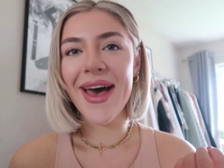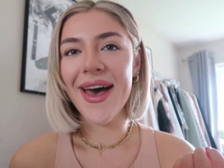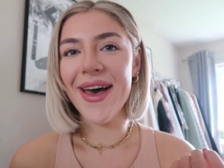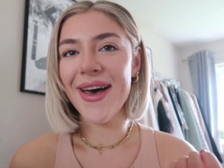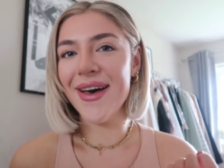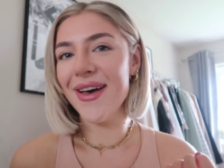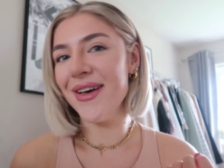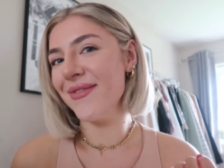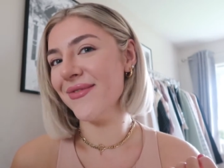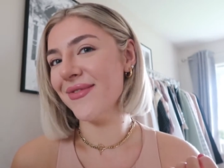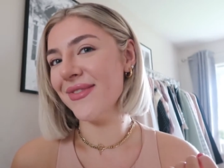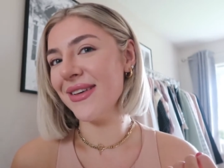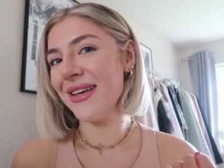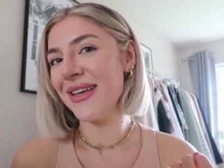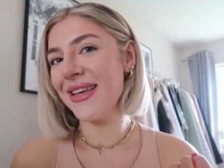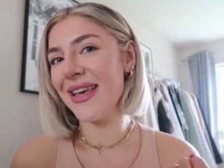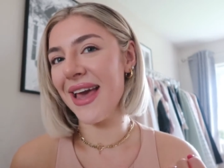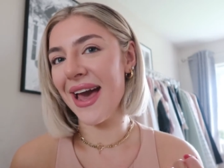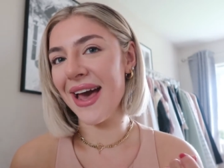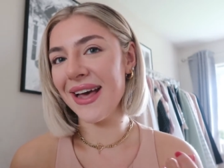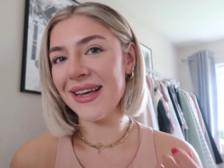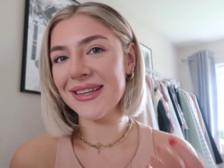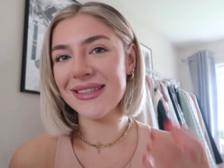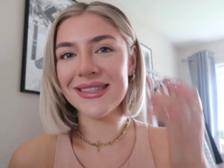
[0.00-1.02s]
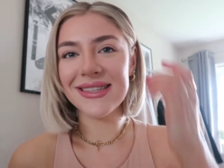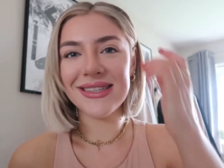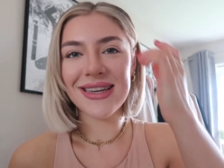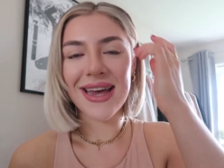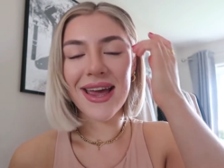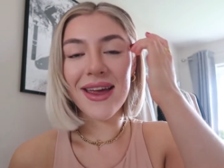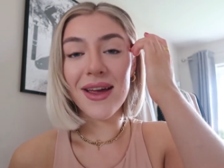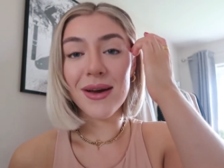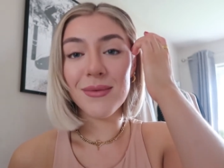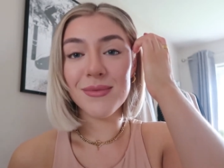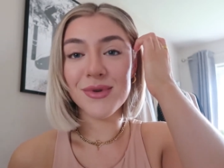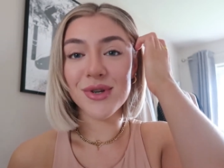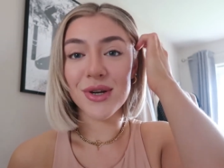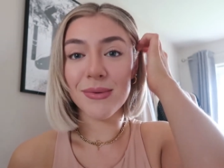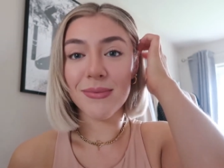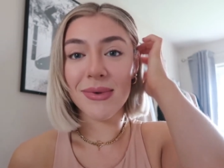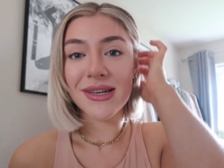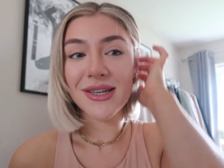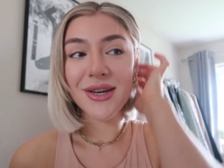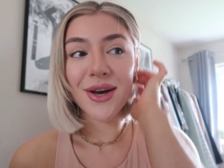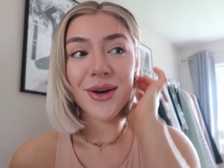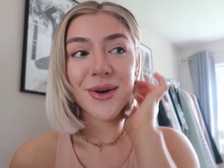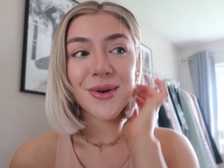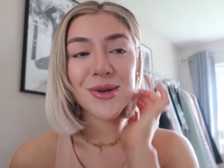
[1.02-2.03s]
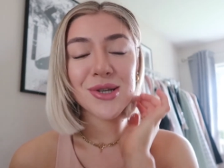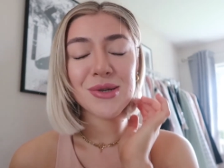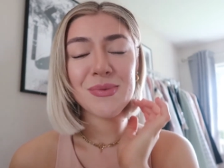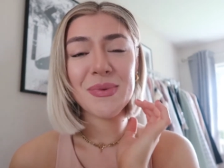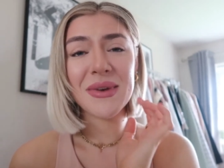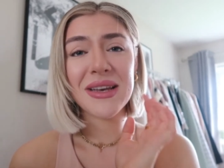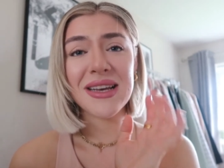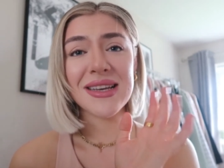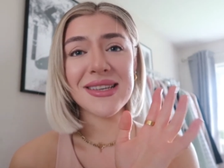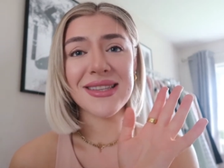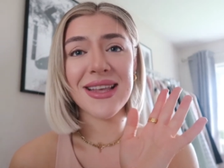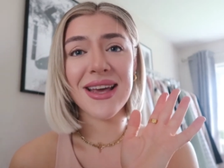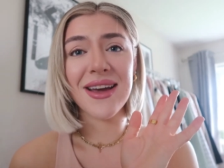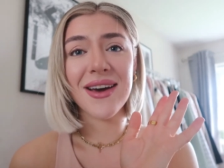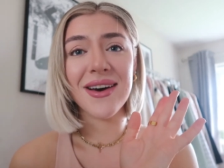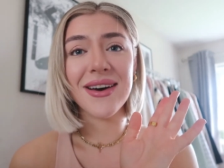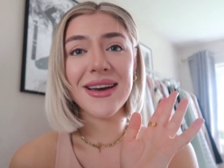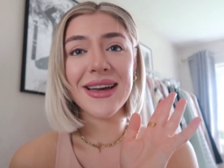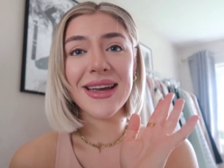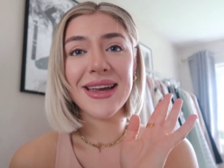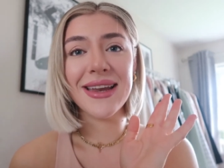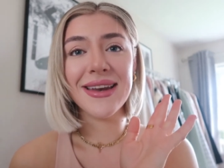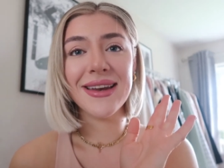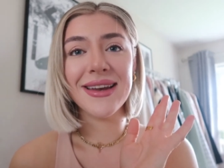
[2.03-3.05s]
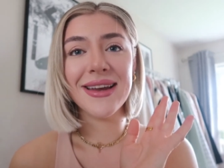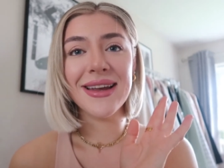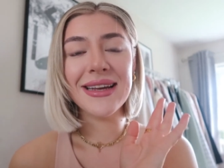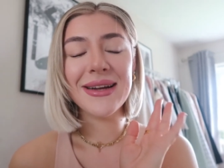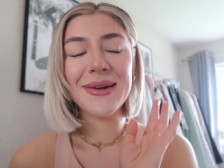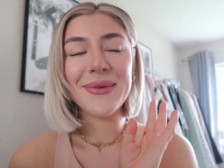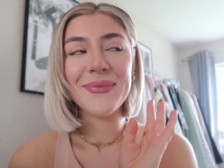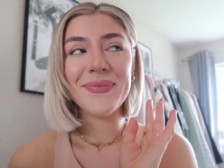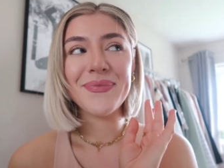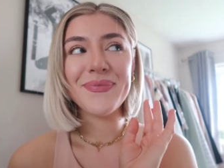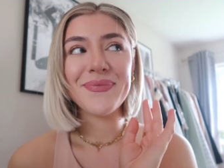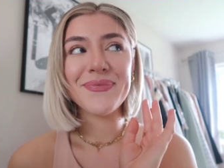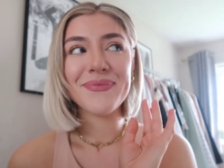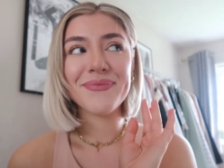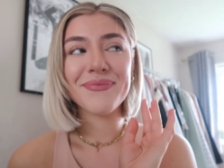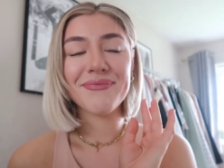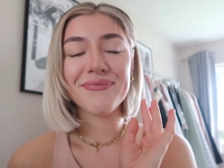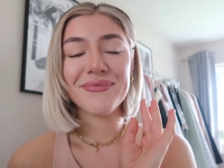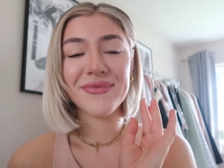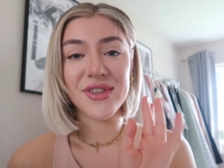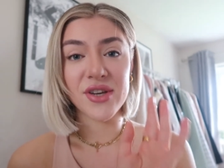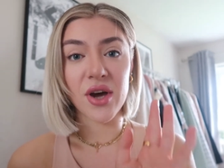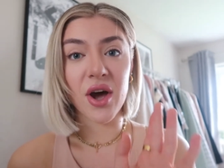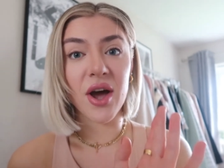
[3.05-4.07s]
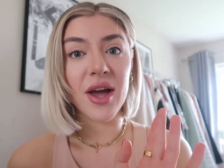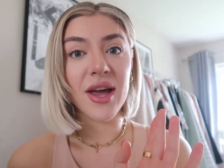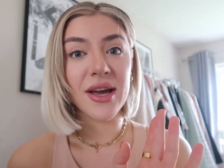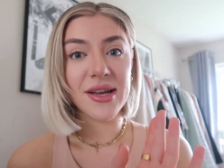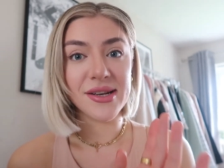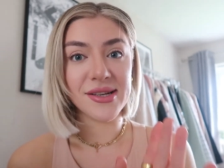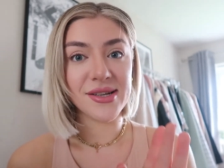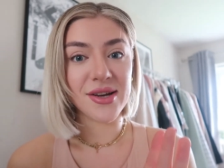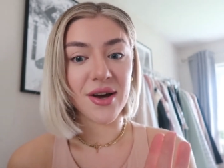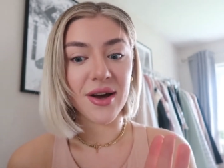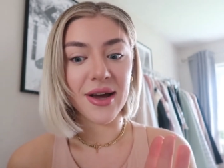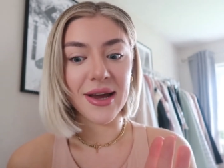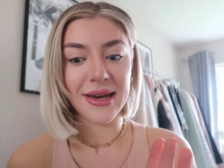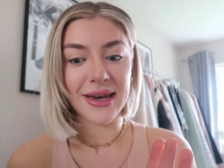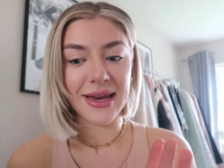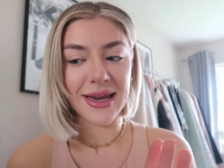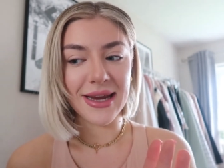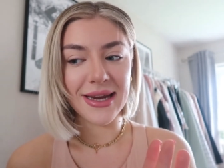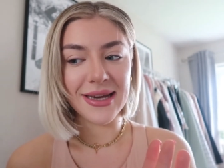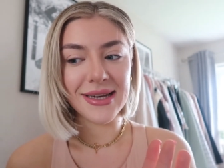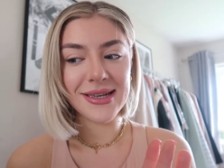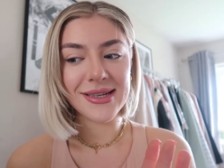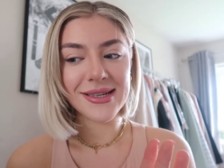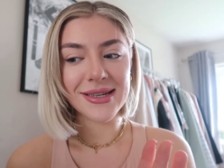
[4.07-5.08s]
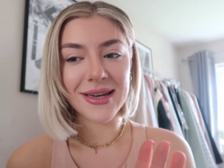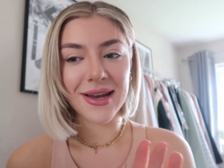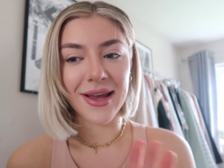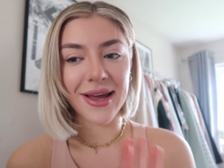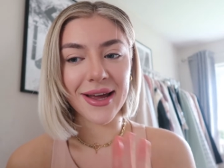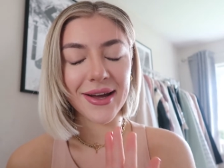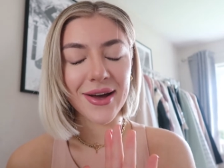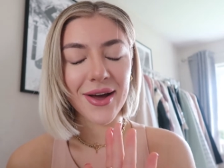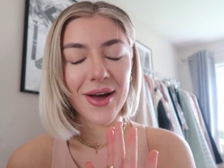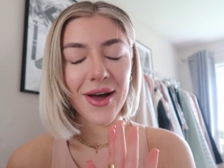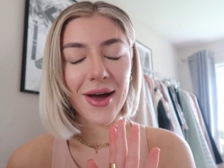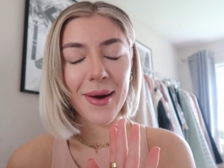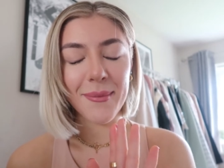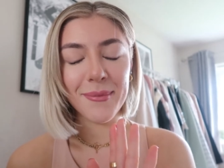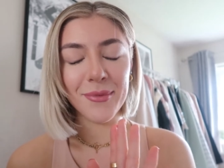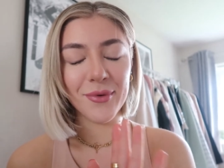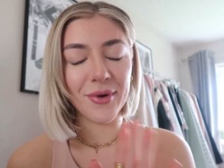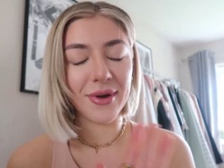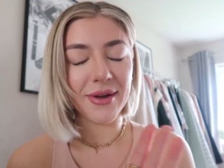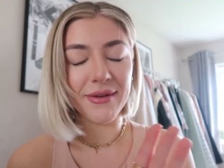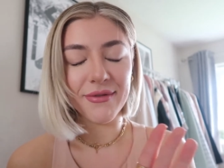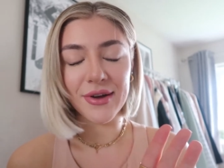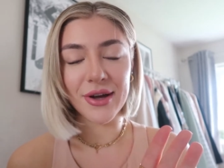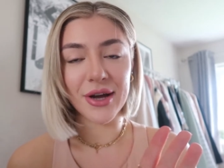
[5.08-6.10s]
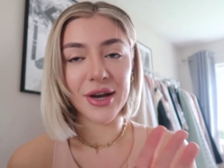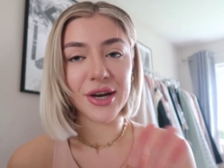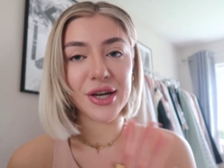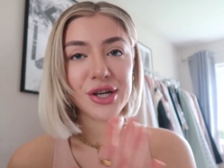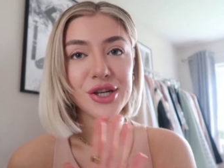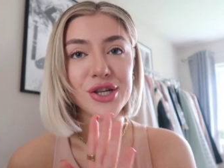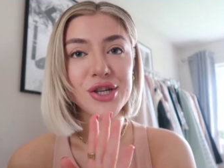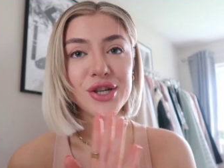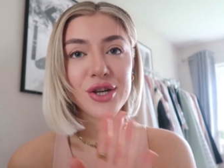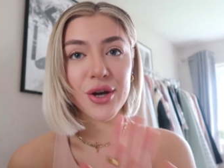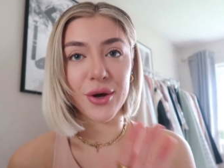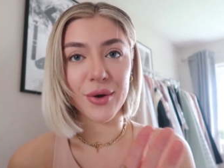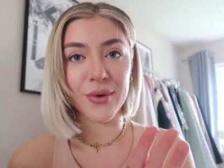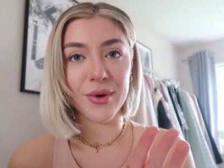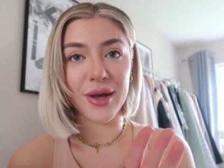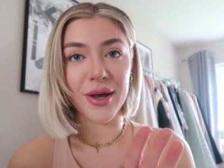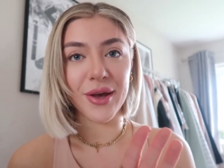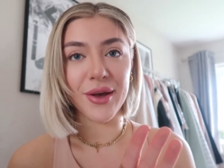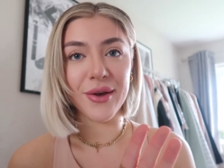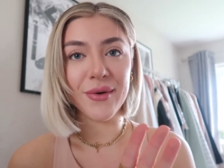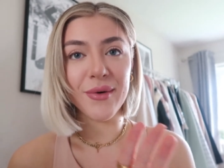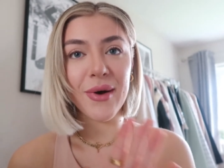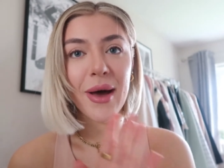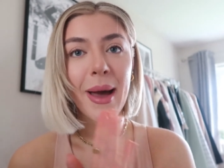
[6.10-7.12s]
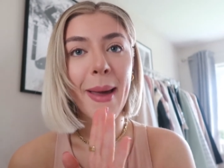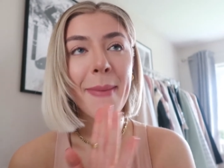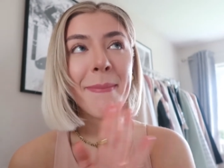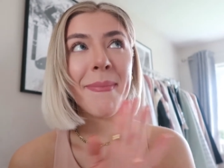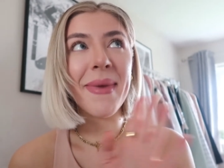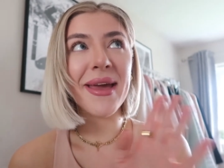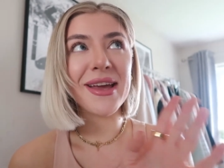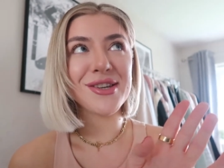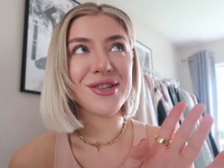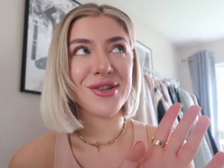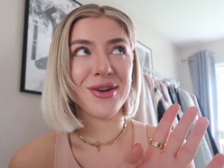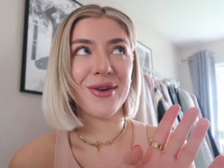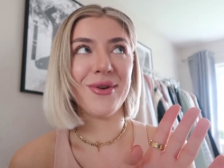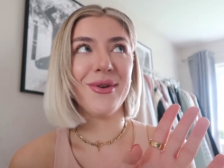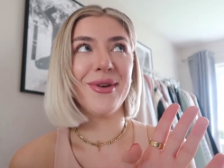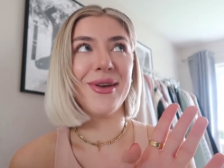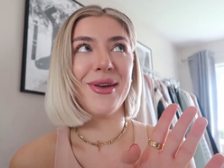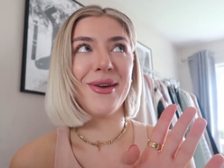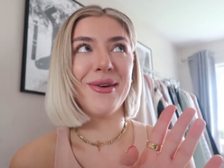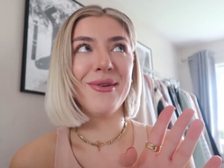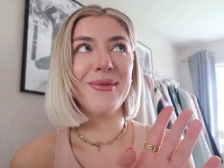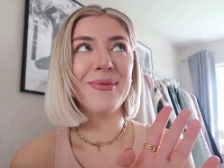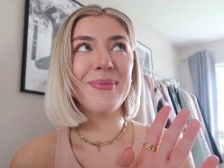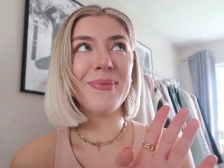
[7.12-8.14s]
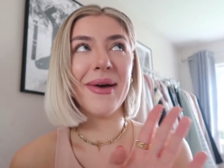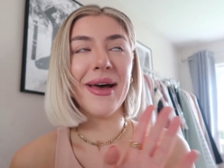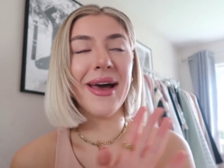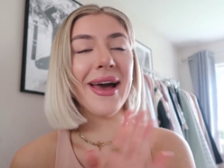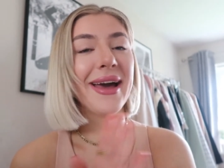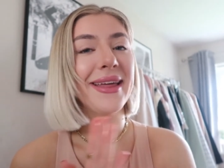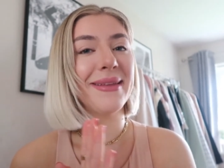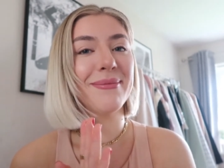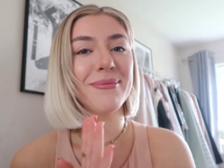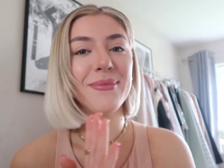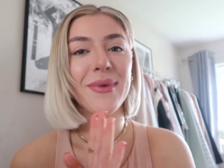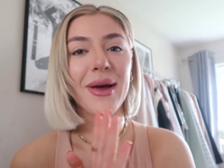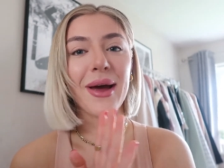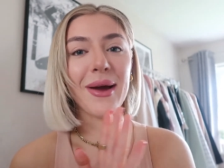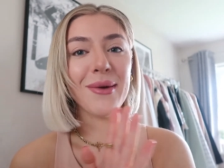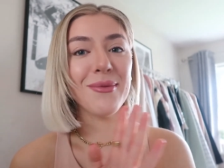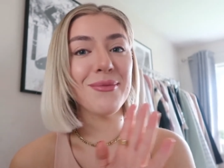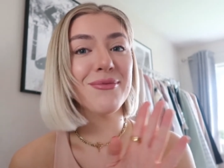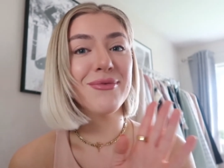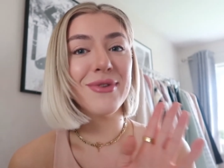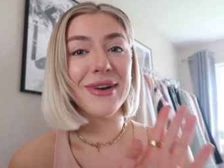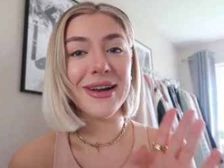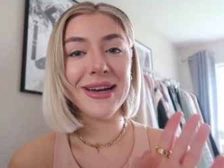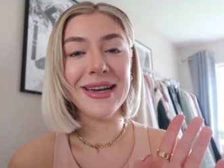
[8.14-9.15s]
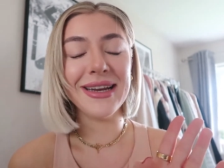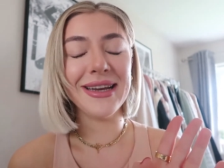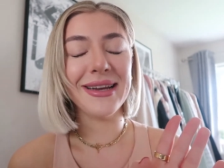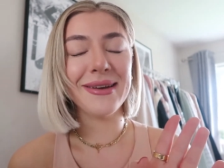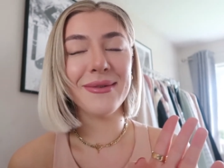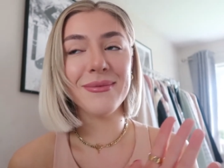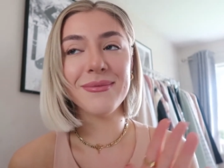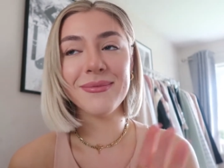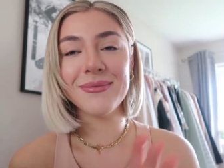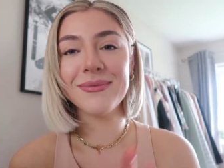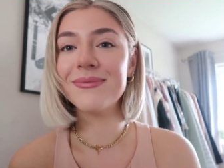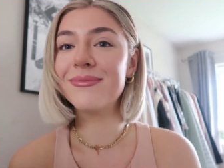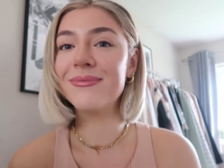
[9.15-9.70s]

yeah, today I'm doing my toes because they are in dire need. Like, I'm not even gonna show you. I may show you, but I really